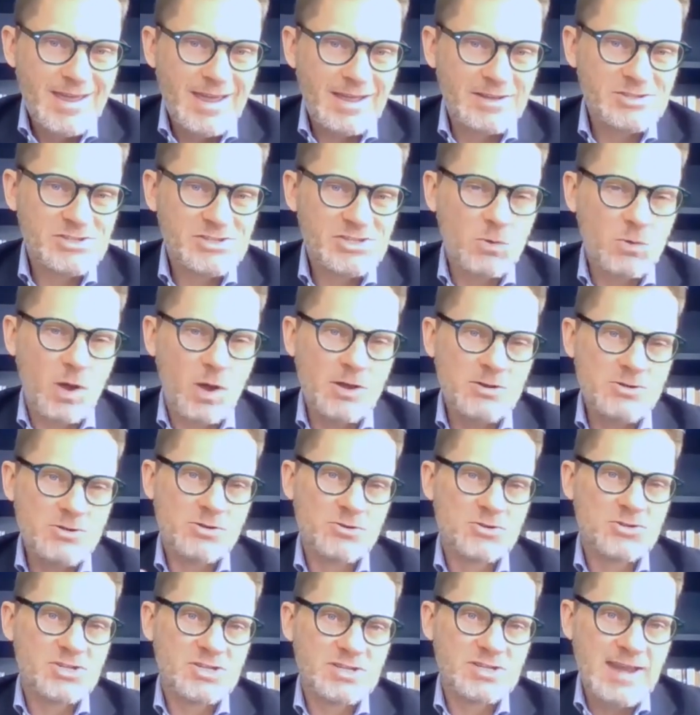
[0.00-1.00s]
And so
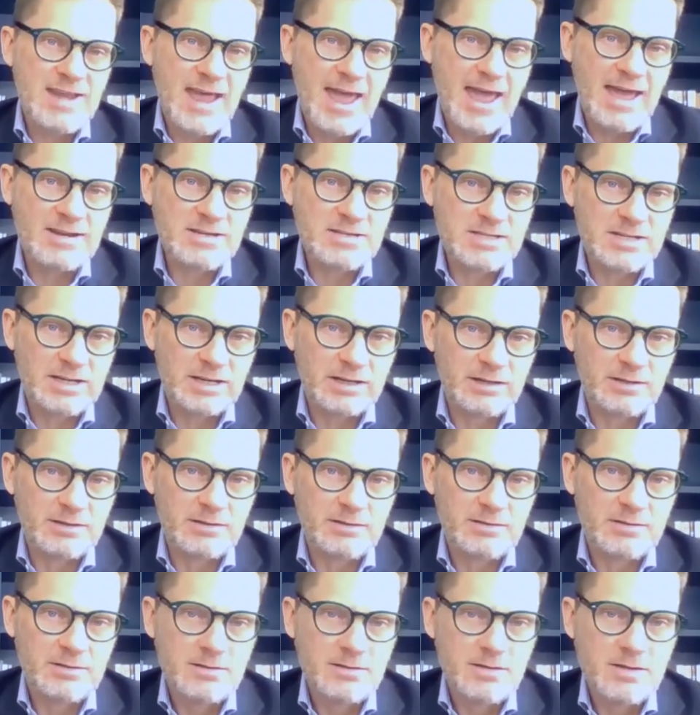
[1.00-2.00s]

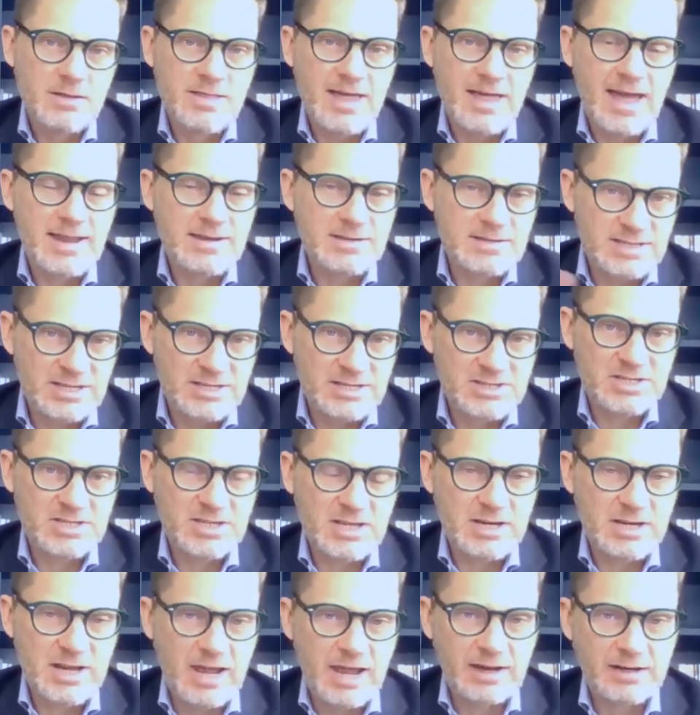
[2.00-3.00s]
understanding that
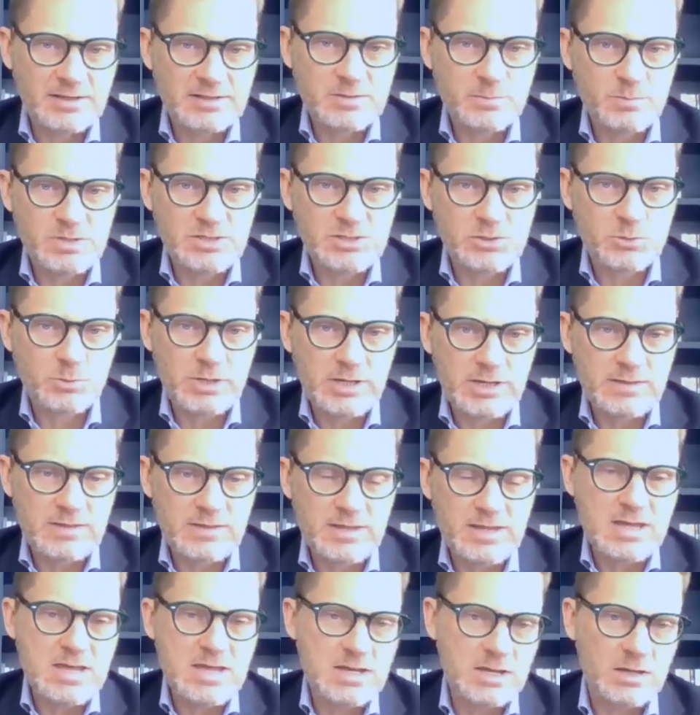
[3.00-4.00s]
disconnect
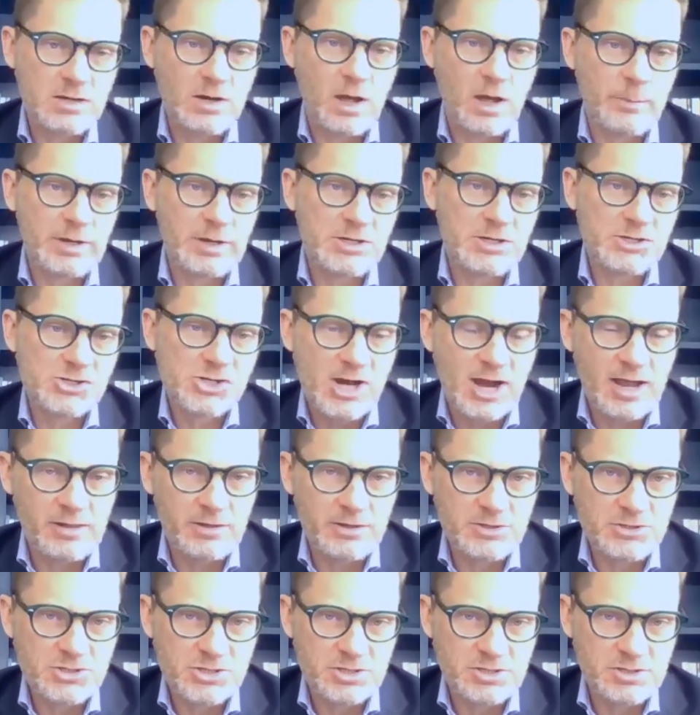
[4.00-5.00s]
between the economic
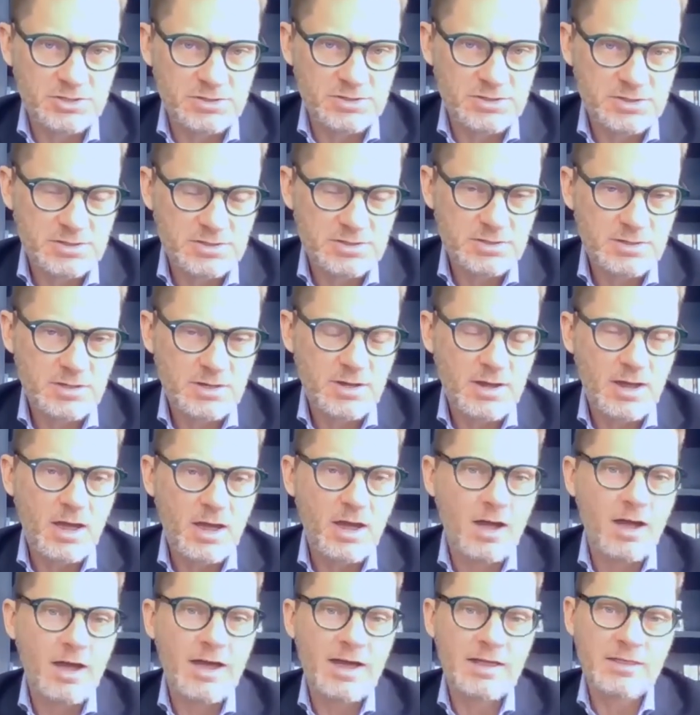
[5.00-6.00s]
challenges
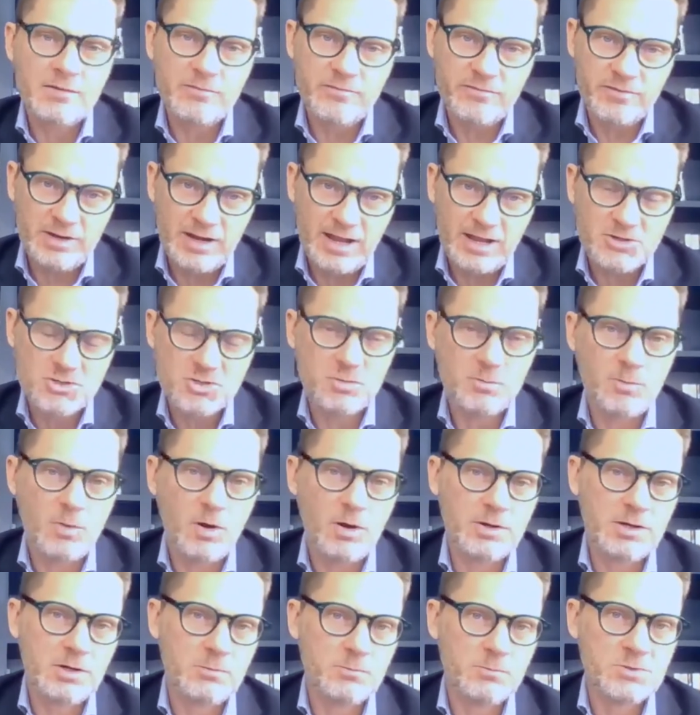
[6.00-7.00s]
and the financial
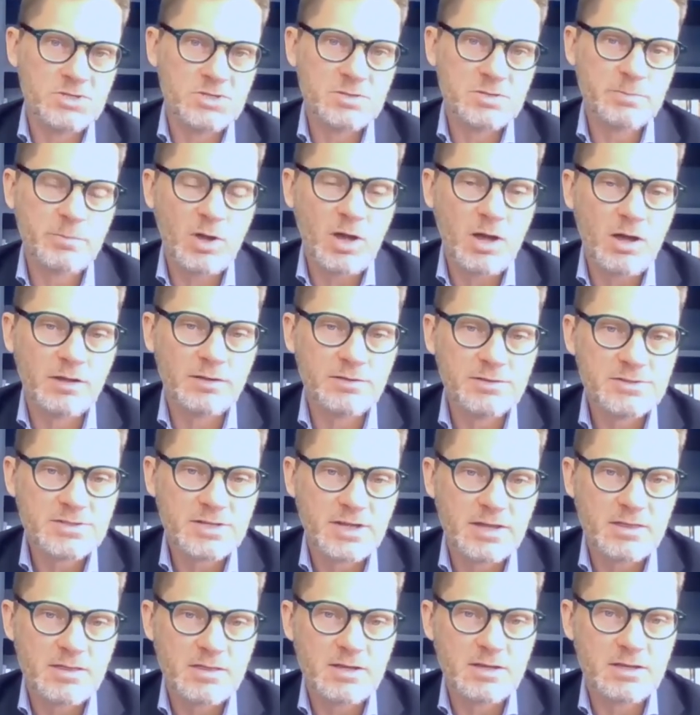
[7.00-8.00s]
market
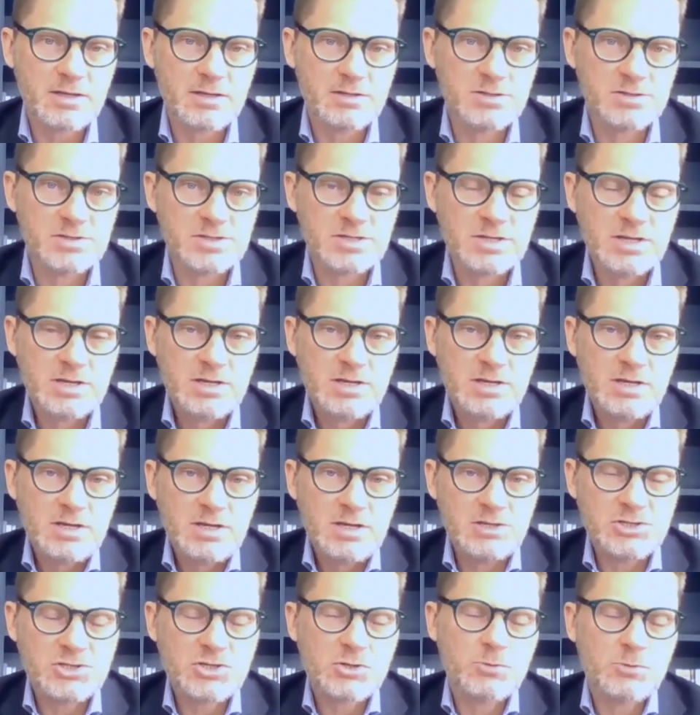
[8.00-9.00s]
response, I think is
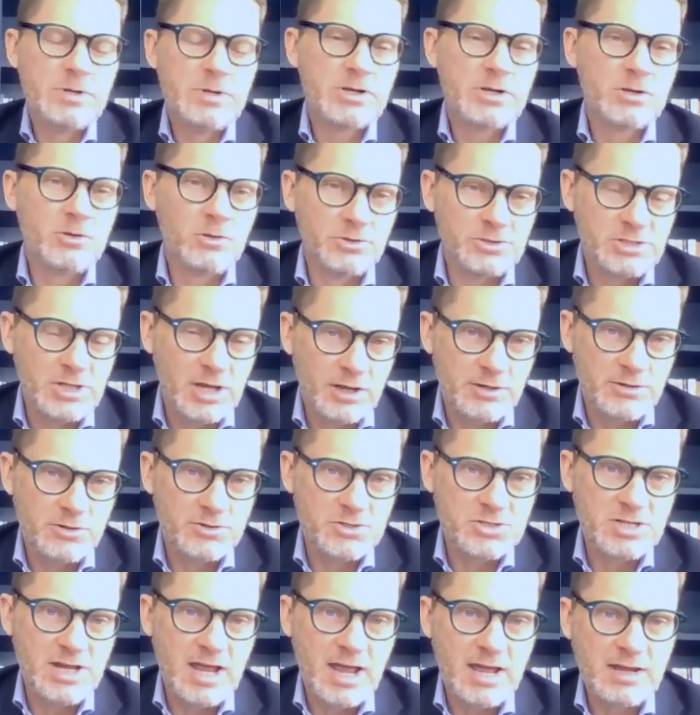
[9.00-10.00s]
critical to
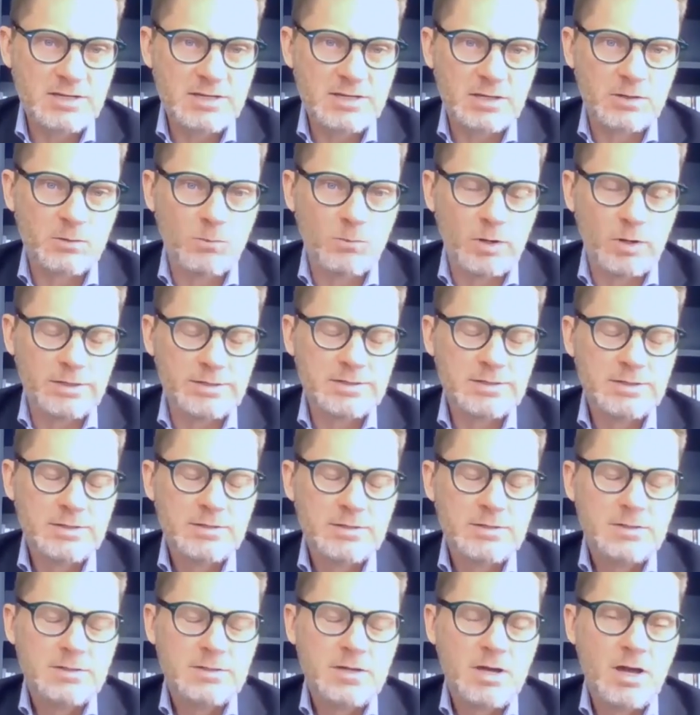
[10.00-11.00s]
understanding what
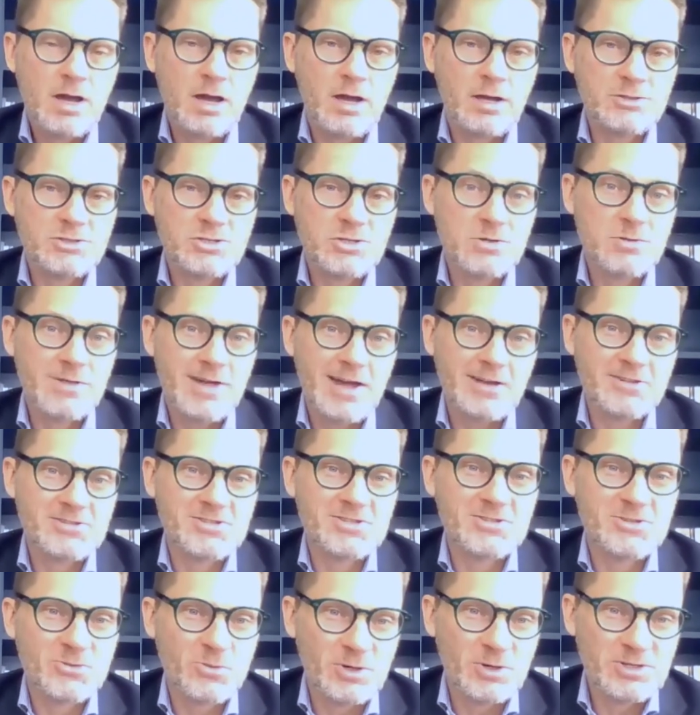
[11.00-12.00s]

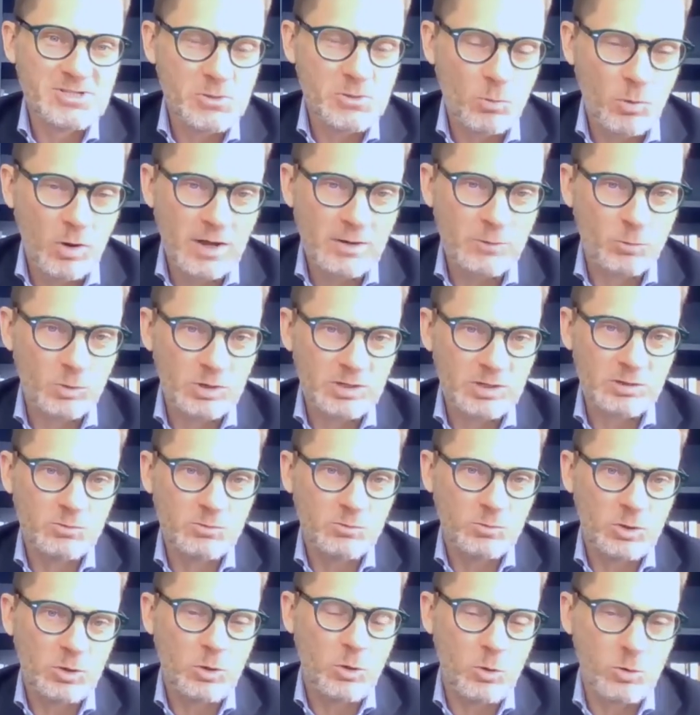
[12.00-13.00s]
2021
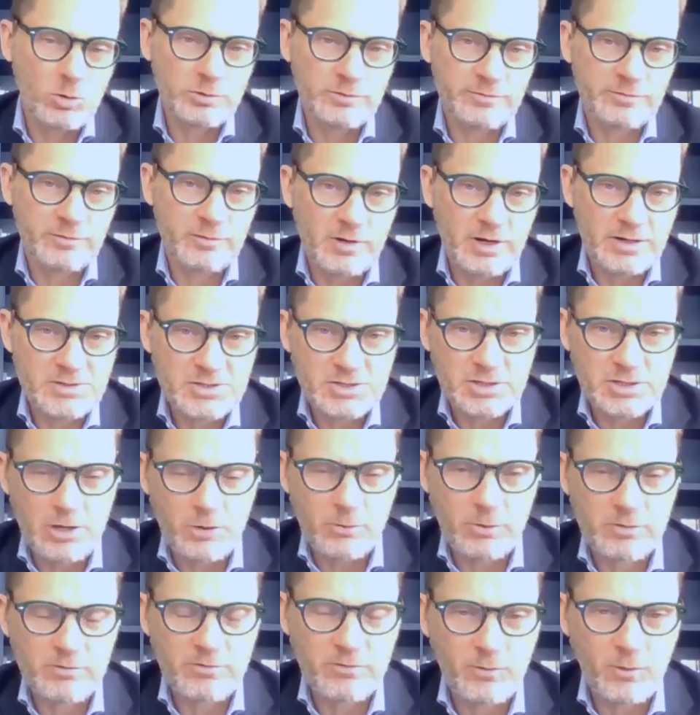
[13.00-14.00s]
will hold for us
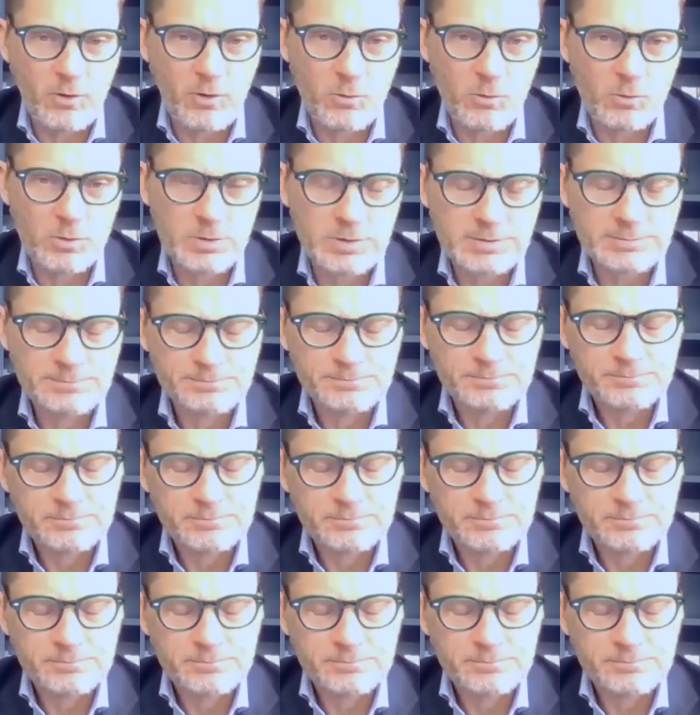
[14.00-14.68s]
going forward.